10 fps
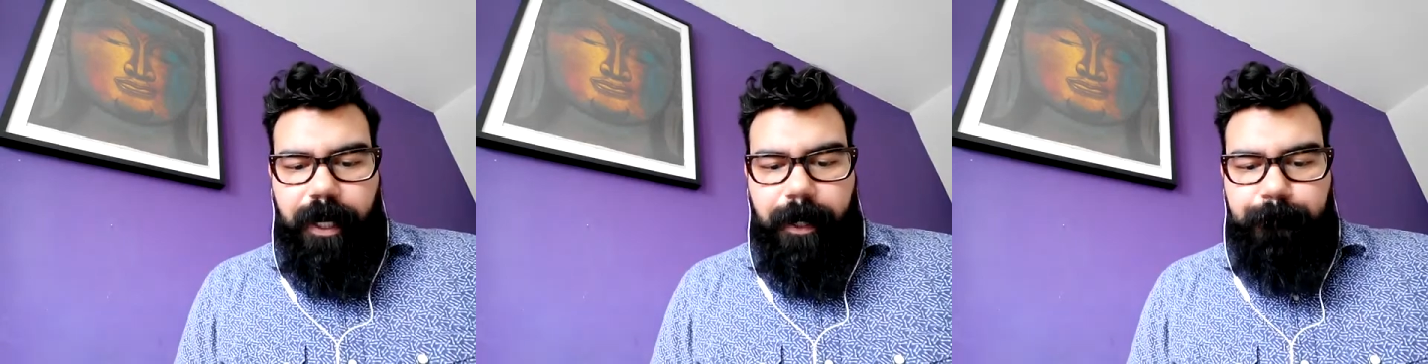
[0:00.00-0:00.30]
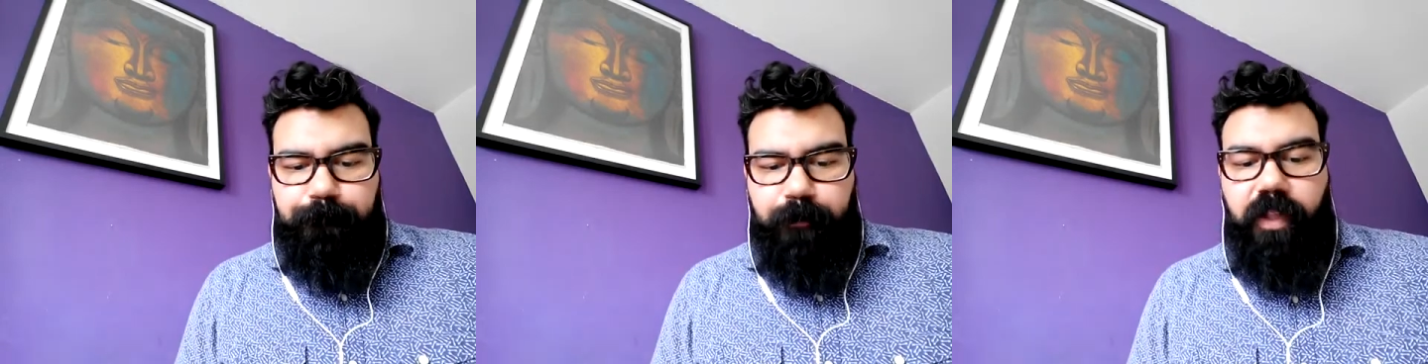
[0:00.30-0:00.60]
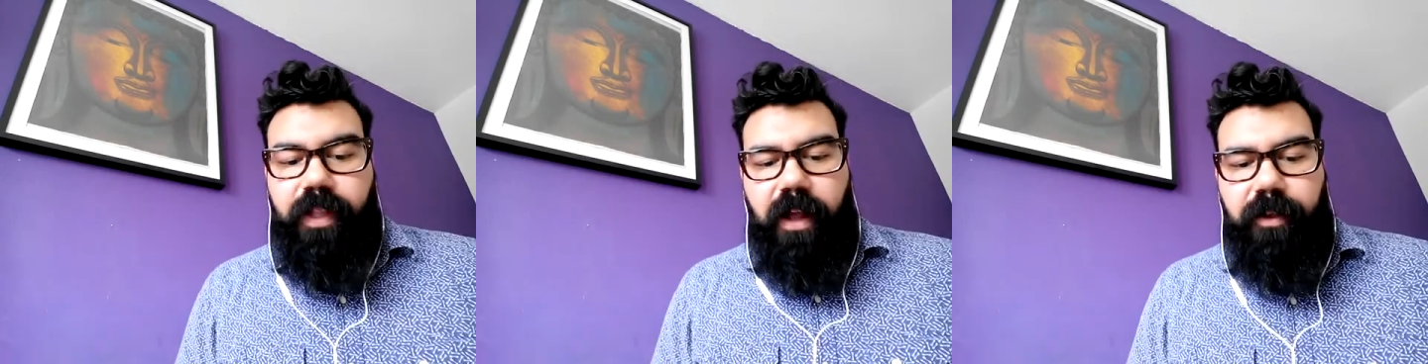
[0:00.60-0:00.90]
Um,
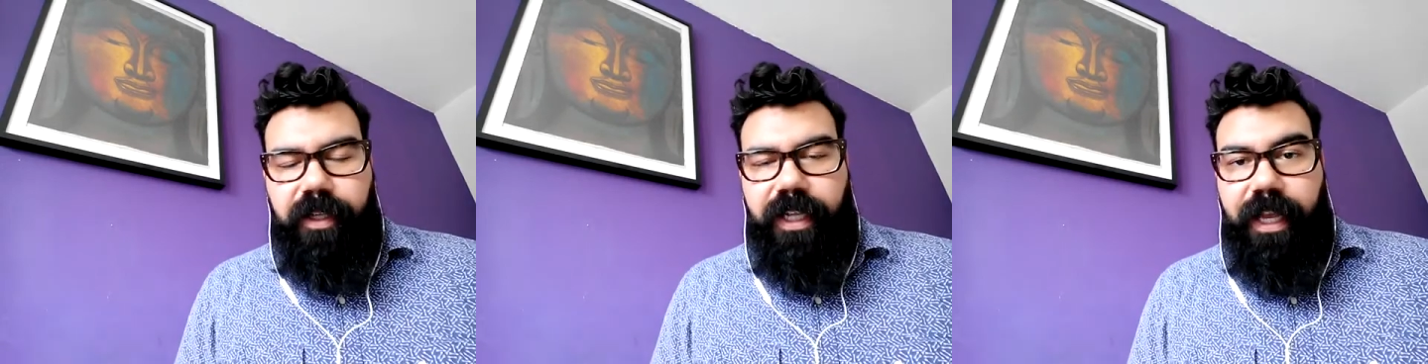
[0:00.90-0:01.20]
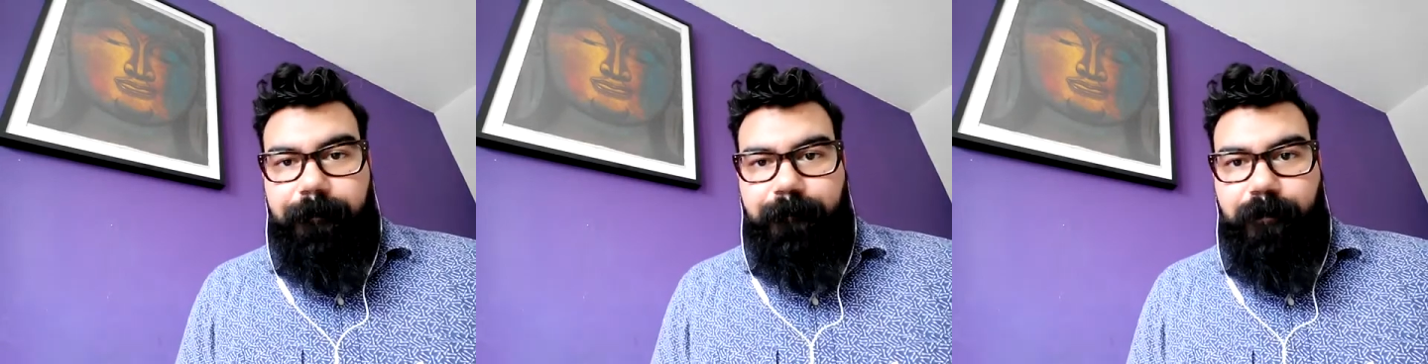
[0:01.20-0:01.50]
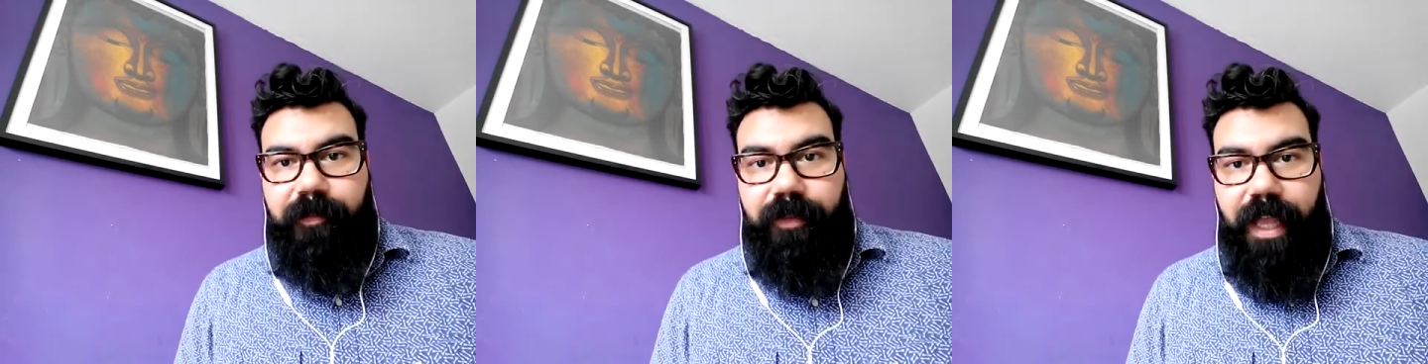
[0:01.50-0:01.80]
Now looking at
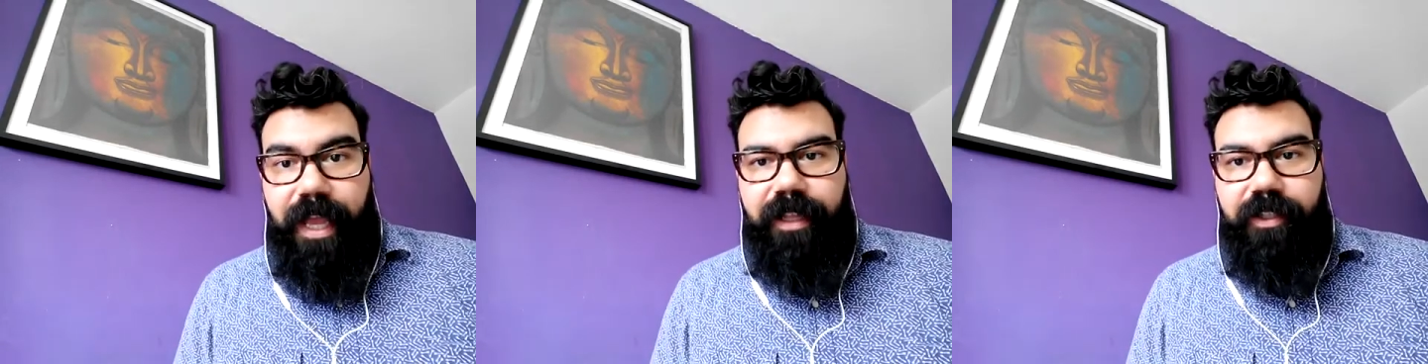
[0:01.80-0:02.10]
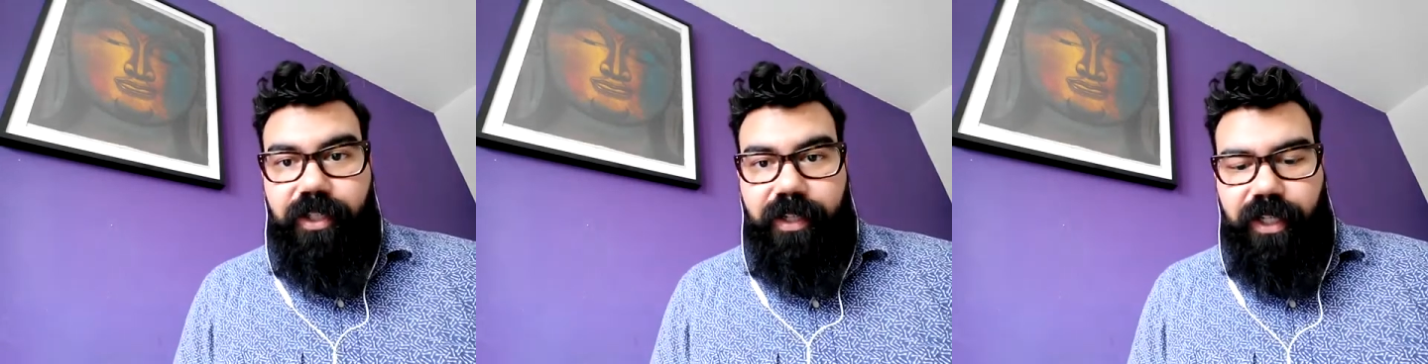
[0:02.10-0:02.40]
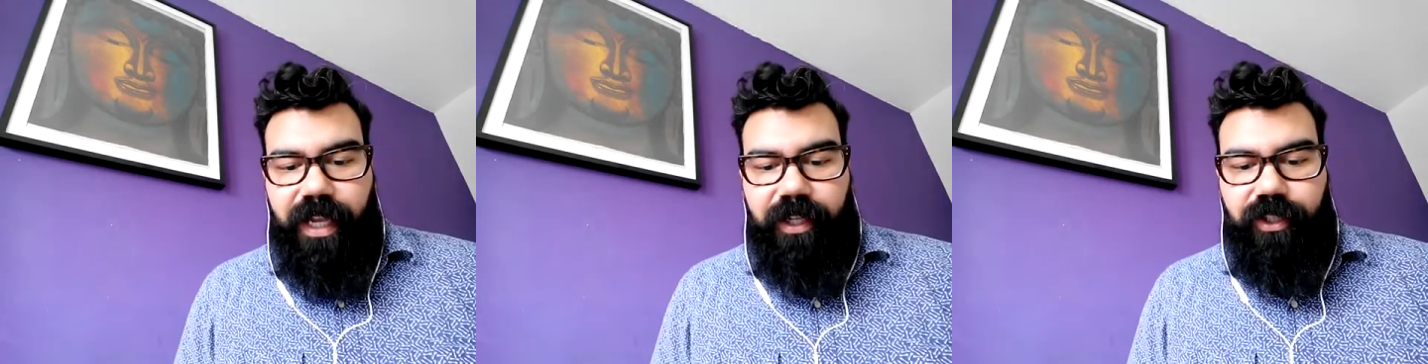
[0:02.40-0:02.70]
English
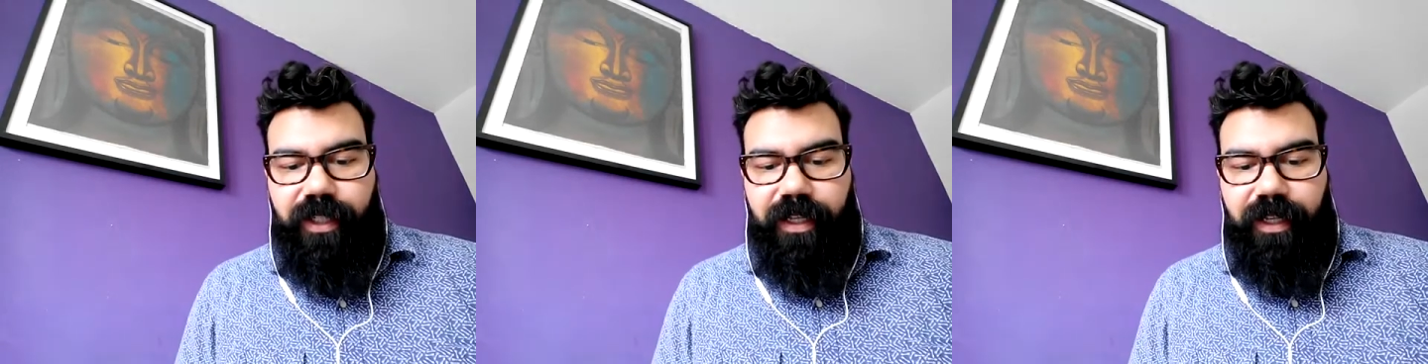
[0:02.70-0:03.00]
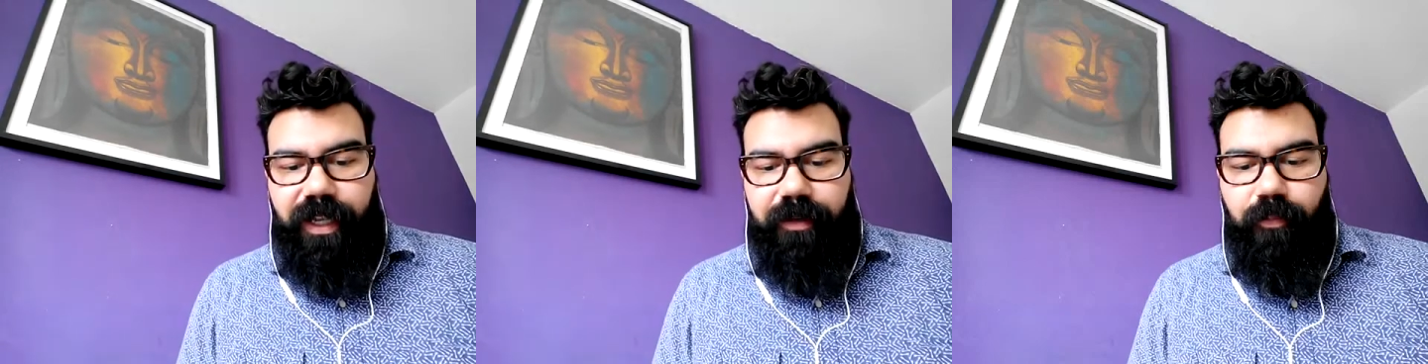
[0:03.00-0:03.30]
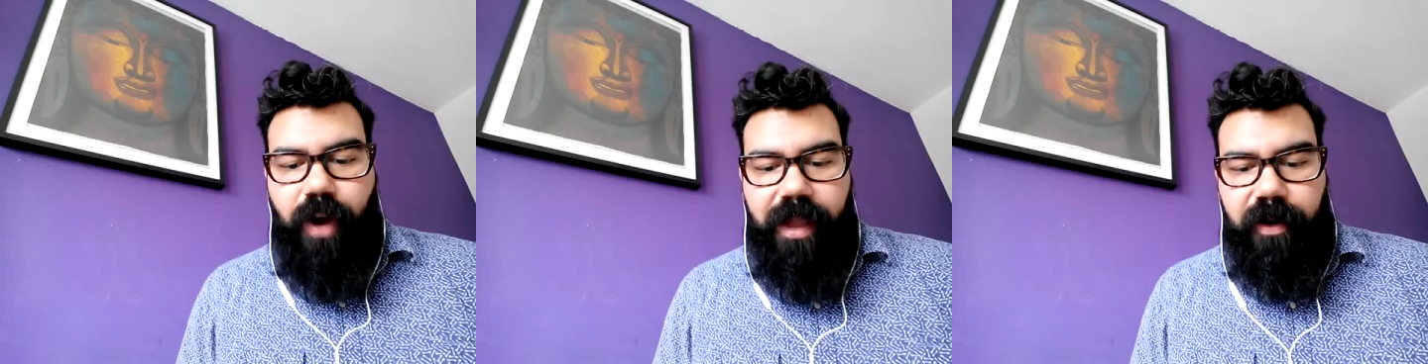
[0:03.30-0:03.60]
education in
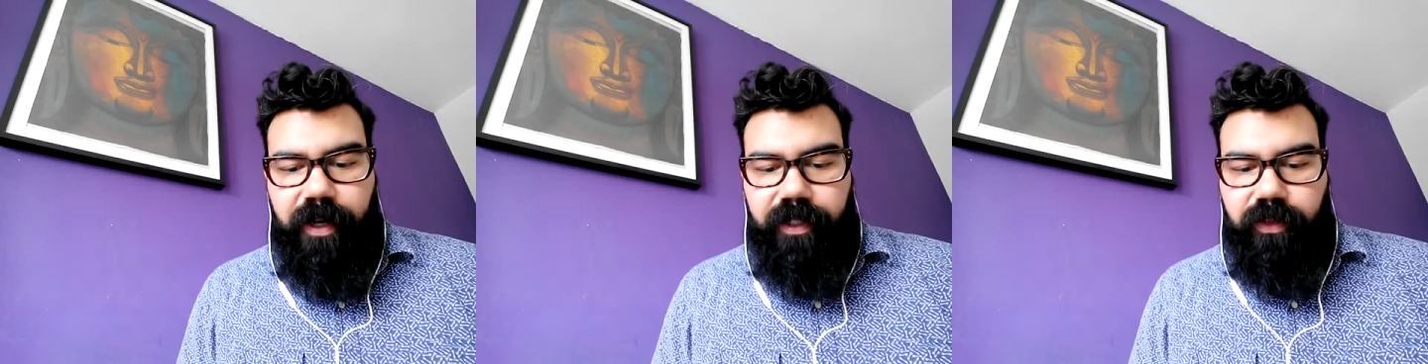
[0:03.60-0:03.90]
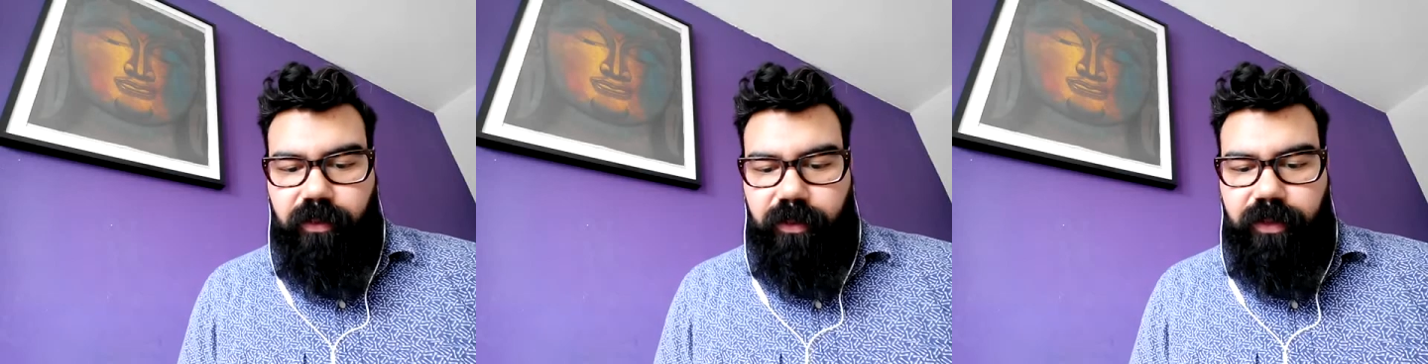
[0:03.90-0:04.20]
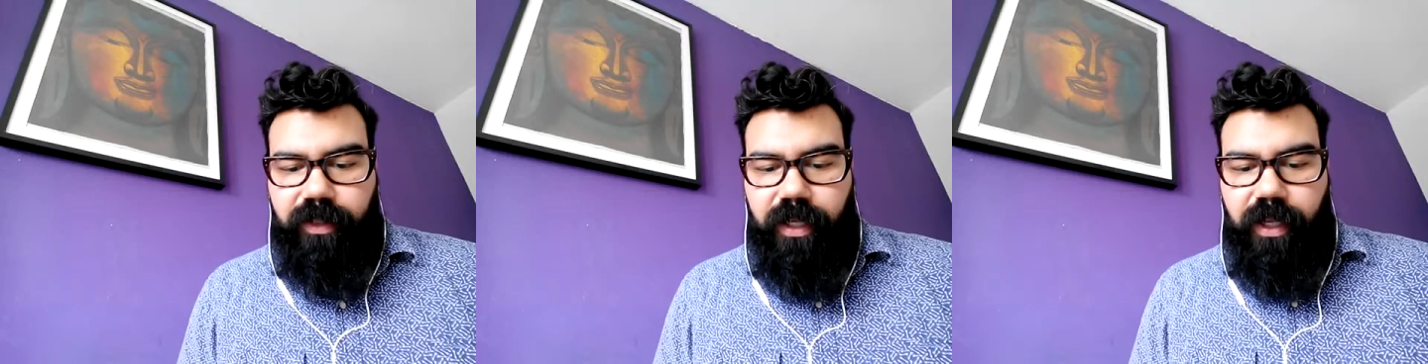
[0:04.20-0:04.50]
primary
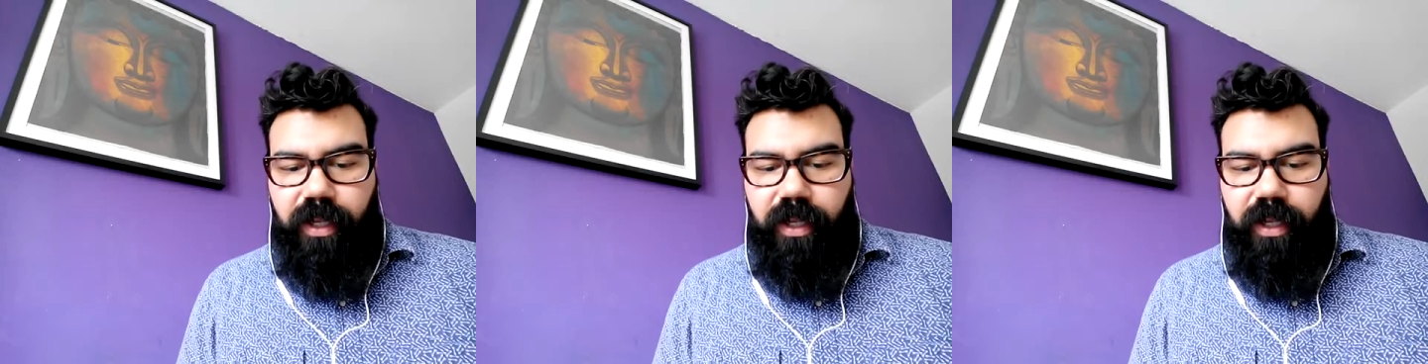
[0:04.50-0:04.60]
schools,